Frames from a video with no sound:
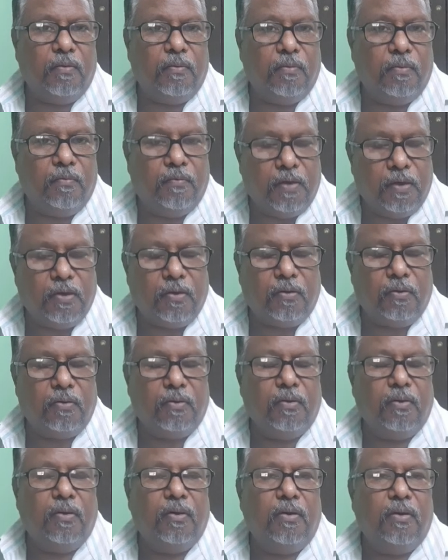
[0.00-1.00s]
video.
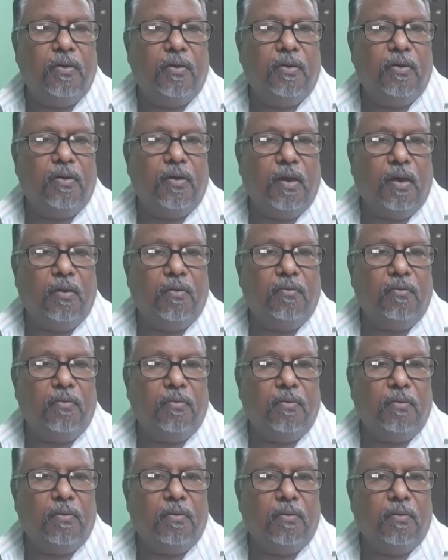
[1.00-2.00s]
Now
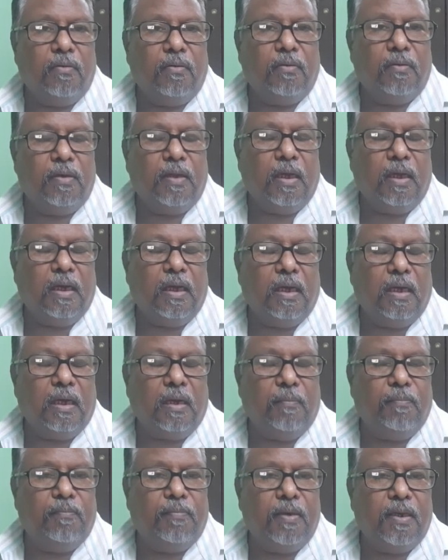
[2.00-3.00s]
the
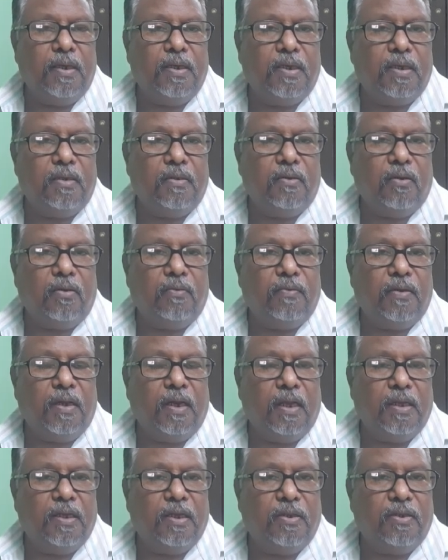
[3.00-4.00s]
completion of the
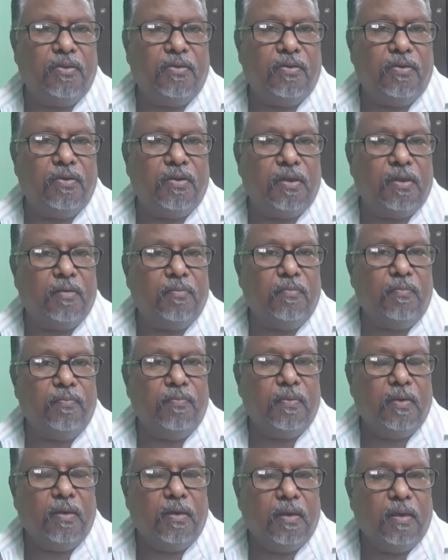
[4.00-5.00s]
digestive system,
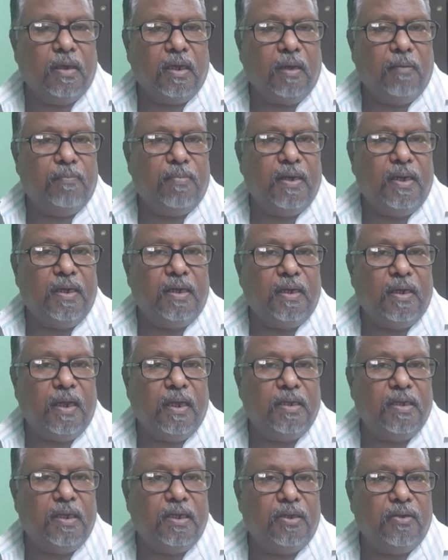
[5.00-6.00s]
complete
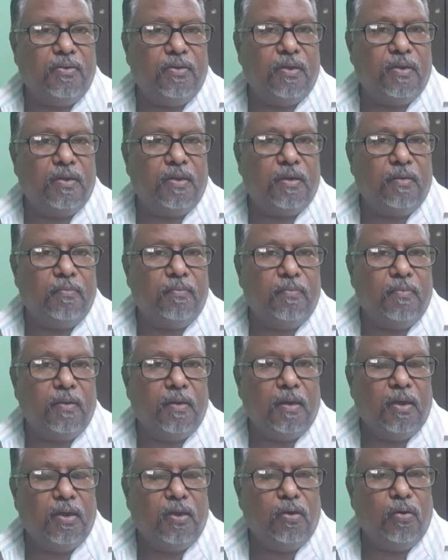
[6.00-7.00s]
digestive system
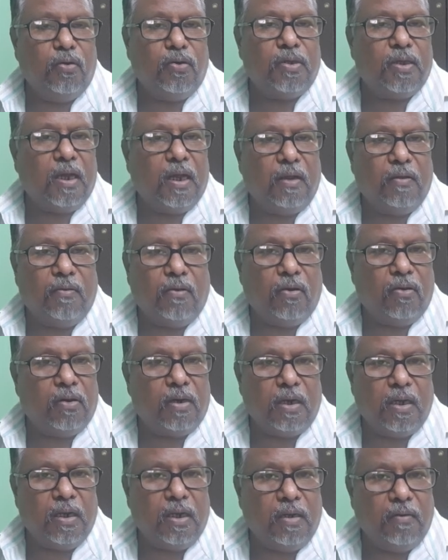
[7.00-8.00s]
notes I have
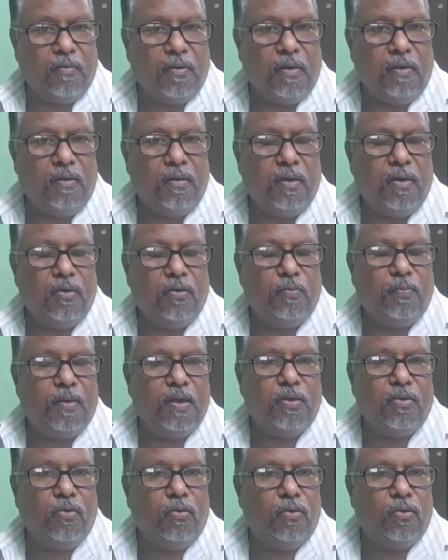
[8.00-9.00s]
already given. You
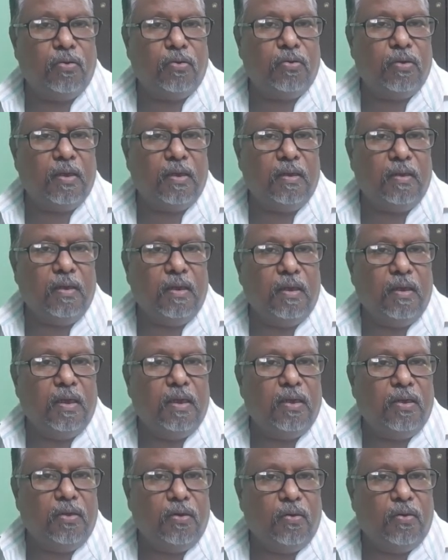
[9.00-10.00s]
please go through the
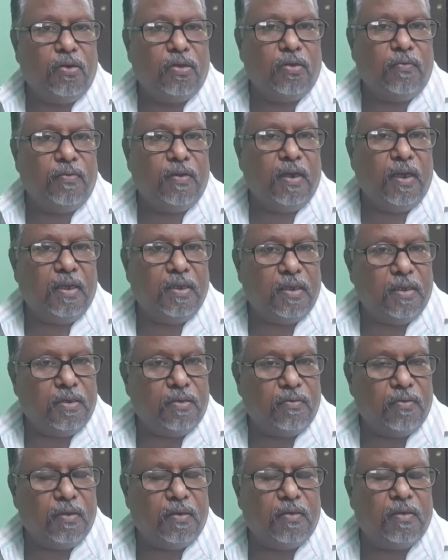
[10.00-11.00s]
notes of the
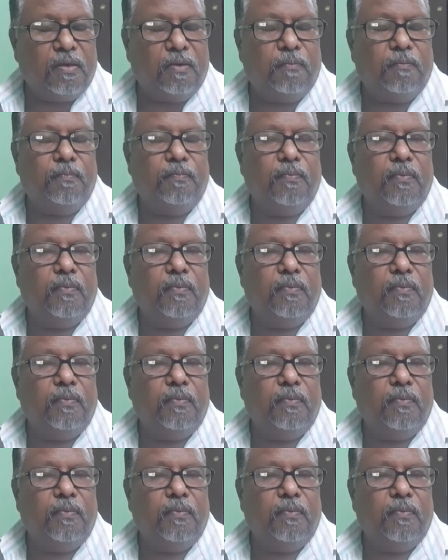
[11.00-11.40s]
digestive system,